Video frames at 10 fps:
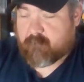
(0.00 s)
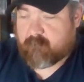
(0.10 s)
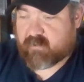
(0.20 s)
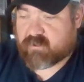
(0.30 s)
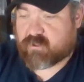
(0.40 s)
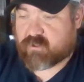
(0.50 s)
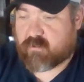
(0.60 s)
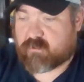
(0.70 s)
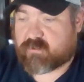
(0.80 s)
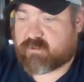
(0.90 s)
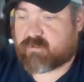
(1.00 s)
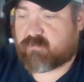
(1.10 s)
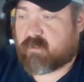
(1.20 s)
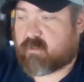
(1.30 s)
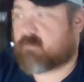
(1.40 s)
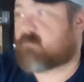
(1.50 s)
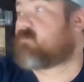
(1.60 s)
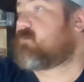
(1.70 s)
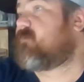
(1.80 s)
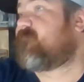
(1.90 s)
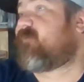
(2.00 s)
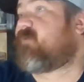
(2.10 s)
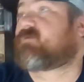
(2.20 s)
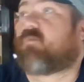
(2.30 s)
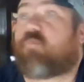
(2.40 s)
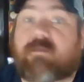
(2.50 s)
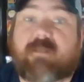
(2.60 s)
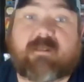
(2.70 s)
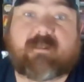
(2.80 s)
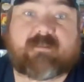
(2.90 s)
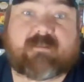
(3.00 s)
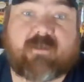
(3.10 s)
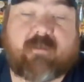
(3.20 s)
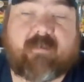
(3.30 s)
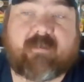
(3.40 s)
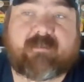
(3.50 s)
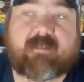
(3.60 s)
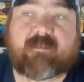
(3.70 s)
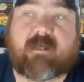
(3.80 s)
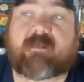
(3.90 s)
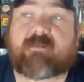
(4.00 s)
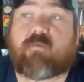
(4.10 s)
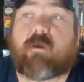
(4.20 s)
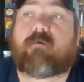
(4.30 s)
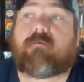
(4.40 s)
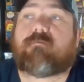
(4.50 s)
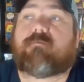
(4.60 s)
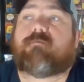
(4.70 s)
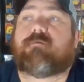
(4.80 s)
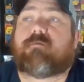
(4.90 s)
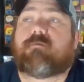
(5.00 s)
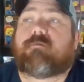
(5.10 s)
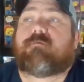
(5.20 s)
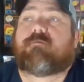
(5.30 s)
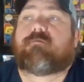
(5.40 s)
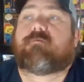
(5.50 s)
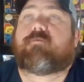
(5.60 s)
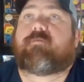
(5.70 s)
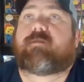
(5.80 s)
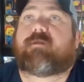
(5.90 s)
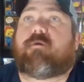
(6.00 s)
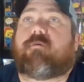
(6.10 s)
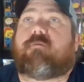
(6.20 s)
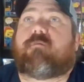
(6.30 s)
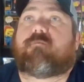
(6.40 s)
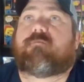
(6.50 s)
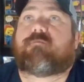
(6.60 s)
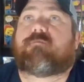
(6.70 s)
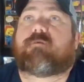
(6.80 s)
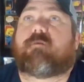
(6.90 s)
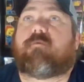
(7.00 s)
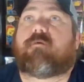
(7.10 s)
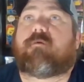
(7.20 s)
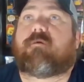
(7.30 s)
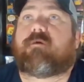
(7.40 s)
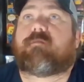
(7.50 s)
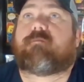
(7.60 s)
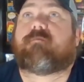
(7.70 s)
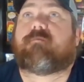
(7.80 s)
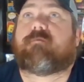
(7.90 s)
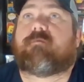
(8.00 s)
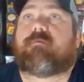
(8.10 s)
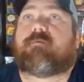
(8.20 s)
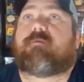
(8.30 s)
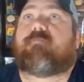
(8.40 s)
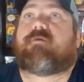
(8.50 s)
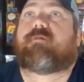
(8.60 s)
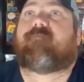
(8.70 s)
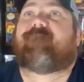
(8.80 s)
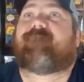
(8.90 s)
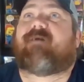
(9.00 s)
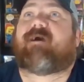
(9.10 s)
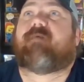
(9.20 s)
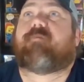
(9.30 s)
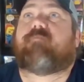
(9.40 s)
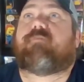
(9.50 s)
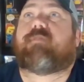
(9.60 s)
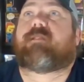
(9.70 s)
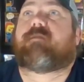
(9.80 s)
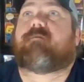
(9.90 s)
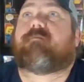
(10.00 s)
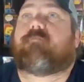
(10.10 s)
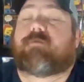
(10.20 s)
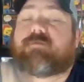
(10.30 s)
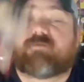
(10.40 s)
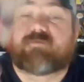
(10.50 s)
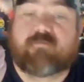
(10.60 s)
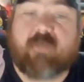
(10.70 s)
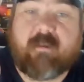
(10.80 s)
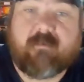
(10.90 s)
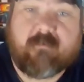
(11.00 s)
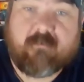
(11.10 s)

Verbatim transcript: Make sure to uh, Follow us on Whatnot, Instagram, and TikTok as well. Here we go. Come on. Come on, number five. Be bloody. One, two, three.